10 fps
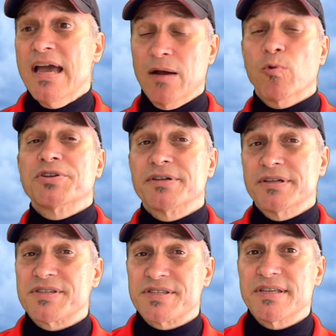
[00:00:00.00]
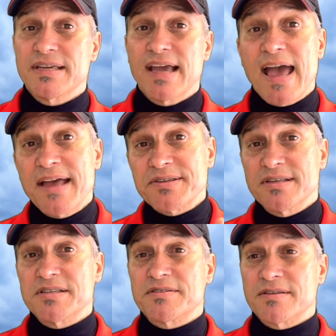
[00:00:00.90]
And what you're going to see as
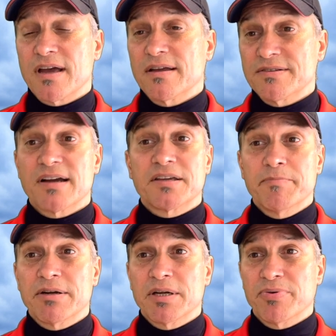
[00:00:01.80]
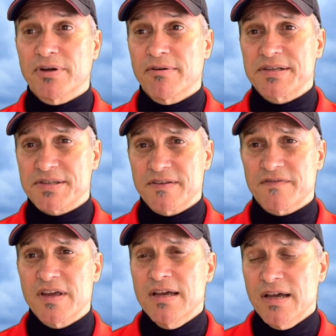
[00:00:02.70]
this documentary
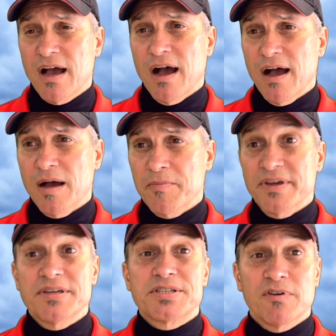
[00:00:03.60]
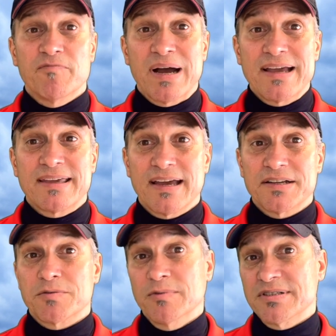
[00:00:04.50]
progresses, the issue of
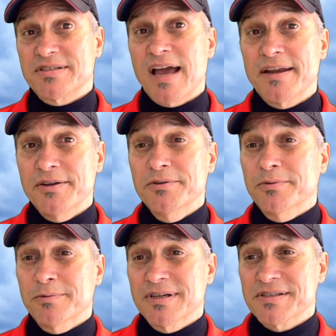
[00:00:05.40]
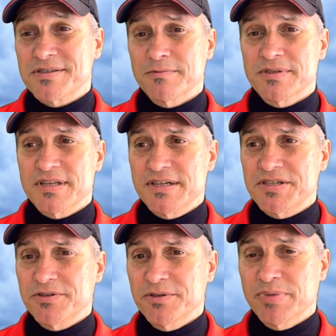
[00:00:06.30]
bycatch, which I knew was an
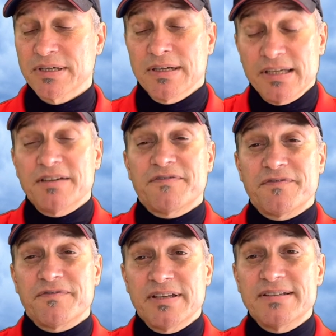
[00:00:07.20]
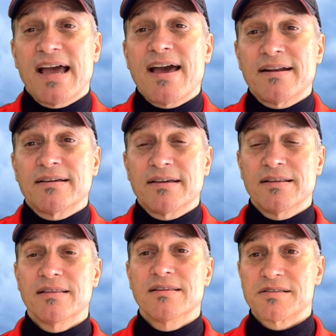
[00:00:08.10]
issue, but if the data
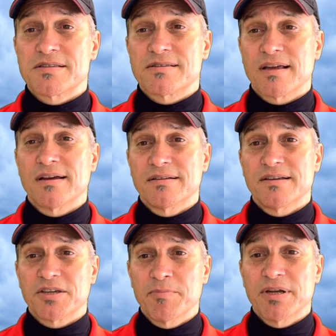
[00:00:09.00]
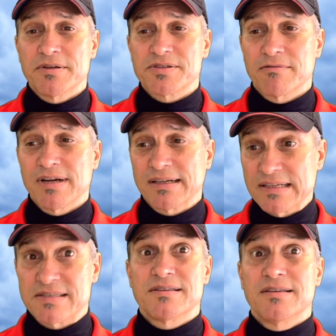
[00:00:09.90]
in this documentary is correct,
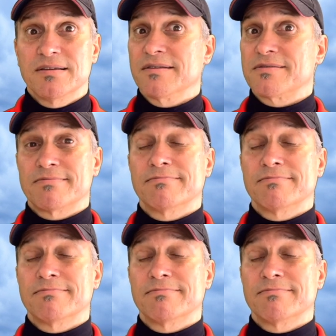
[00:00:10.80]
it's